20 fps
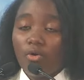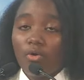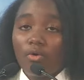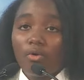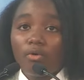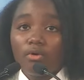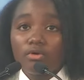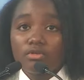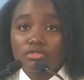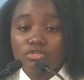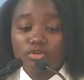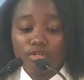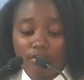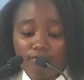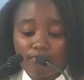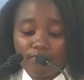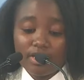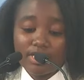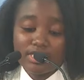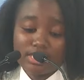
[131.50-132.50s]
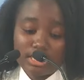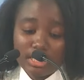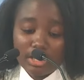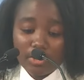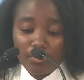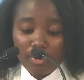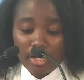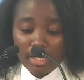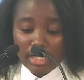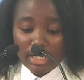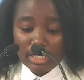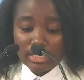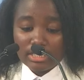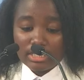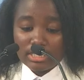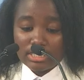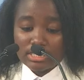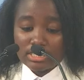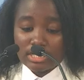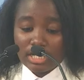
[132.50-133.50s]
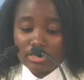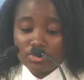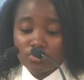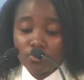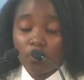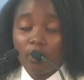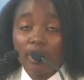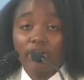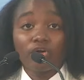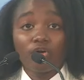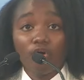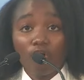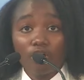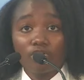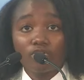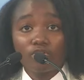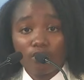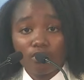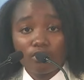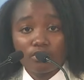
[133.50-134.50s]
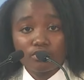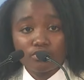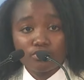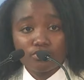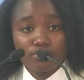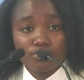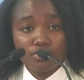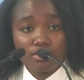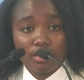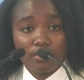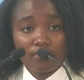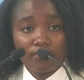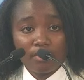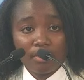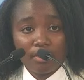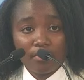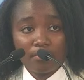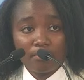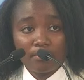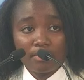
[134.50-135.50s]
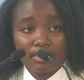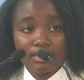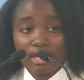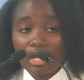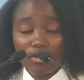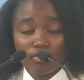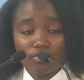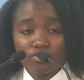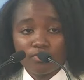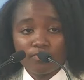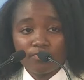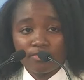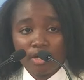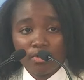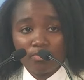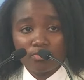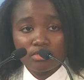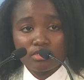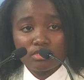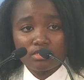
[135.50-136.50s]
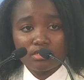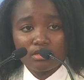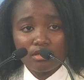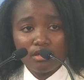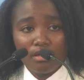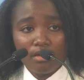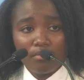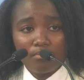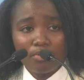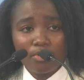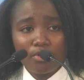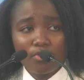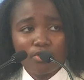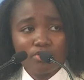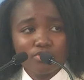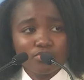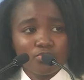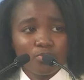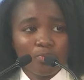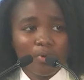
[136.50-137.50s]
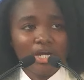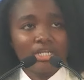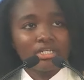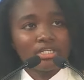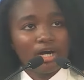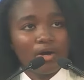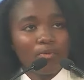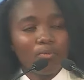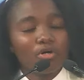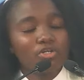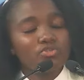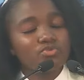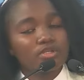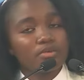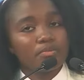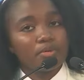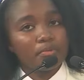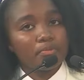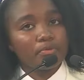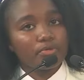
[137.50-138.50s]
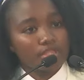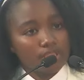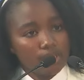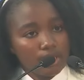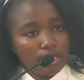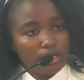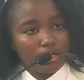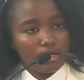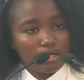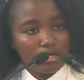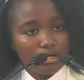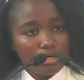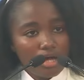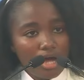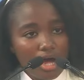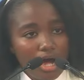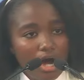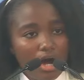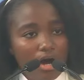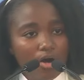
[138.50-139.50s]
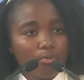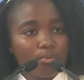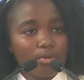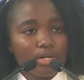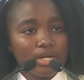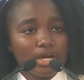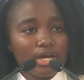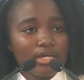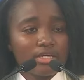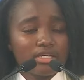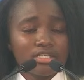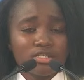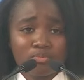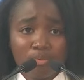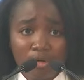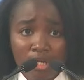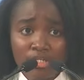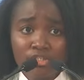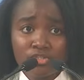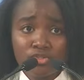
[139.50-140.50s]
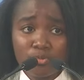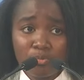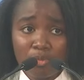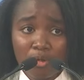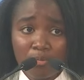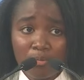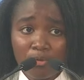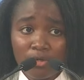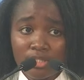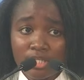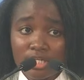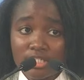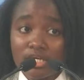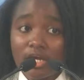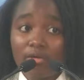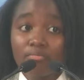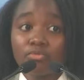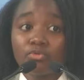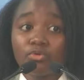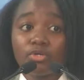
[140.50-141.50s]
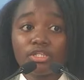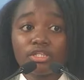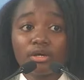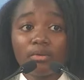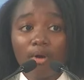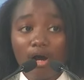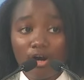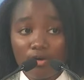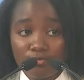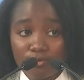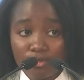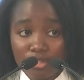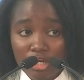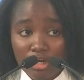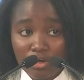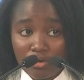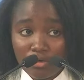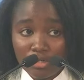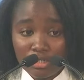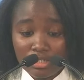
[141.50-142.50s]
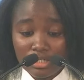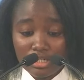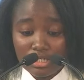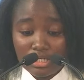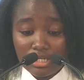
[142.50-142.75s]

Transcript: So the first thing we learn is that when God calls you to serve him, there are a lot of doubts because you wonder what will people think? How will I explain to people that I am doing the work for the Lord?